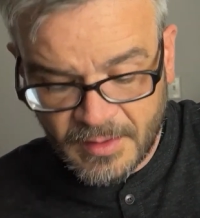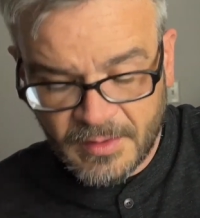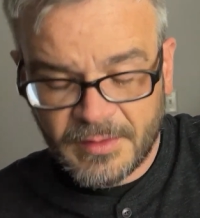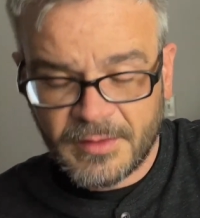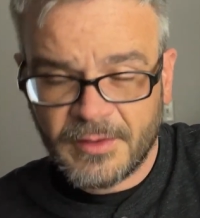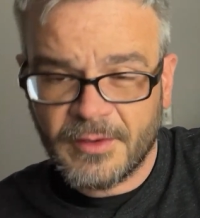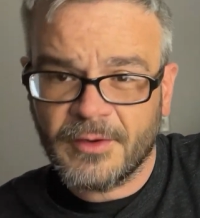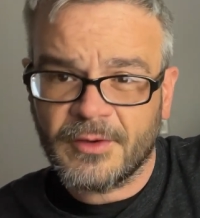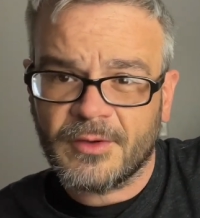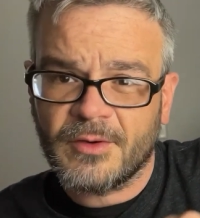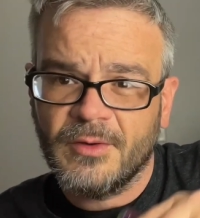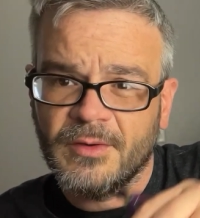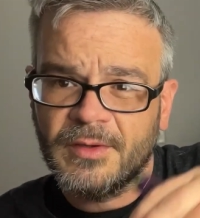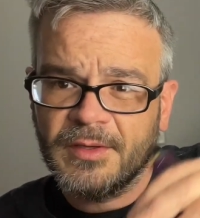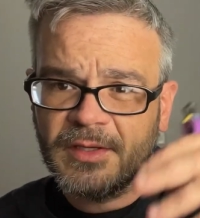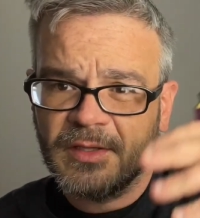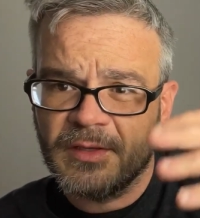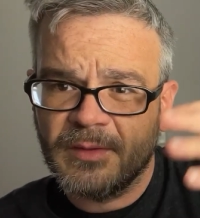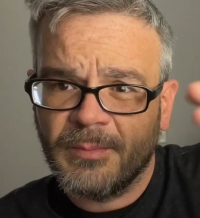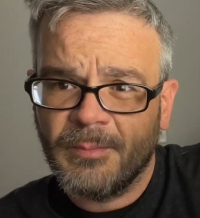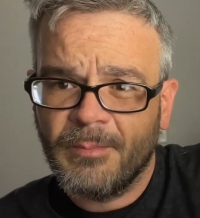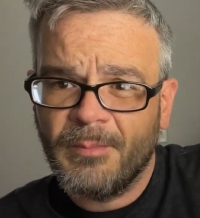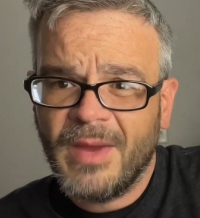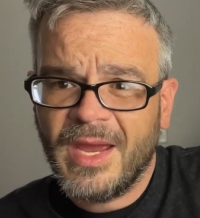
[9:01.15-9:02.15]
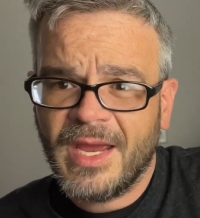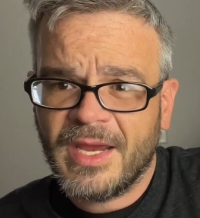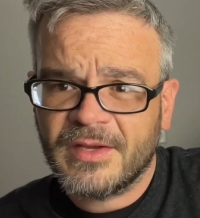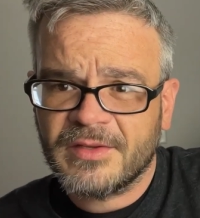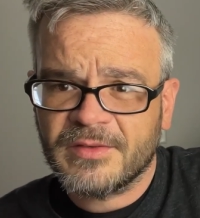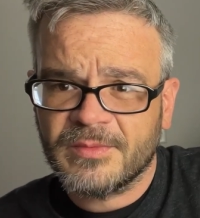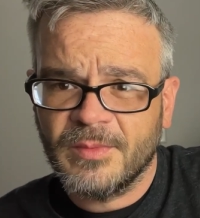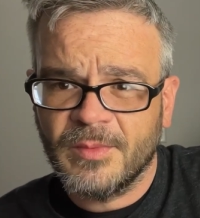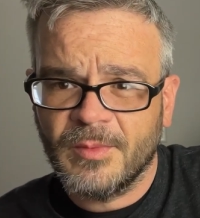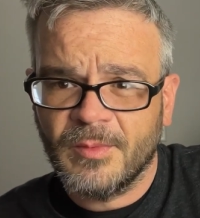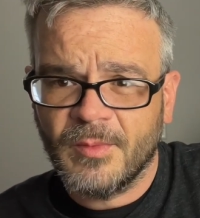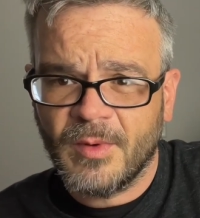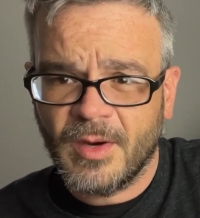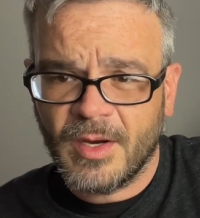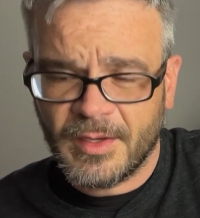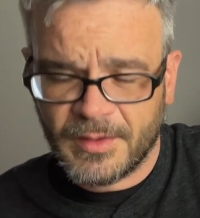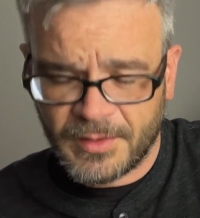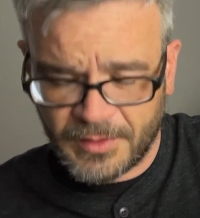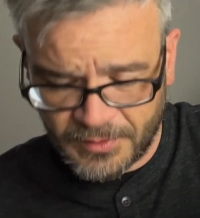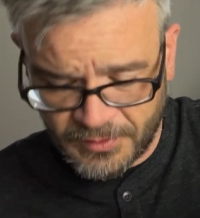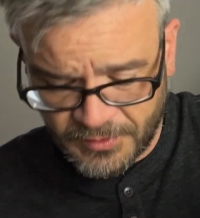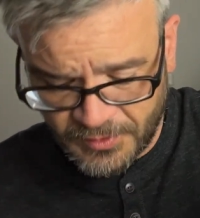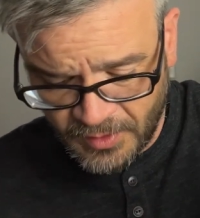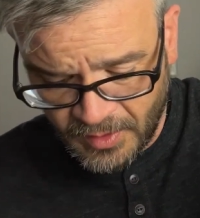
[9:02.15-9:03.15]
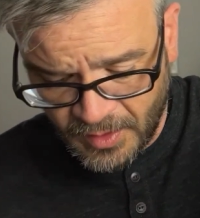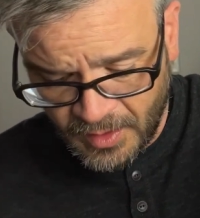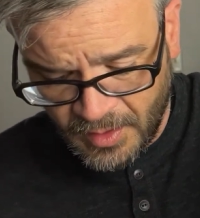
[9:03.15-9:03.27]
They are calling it a maximum wattage.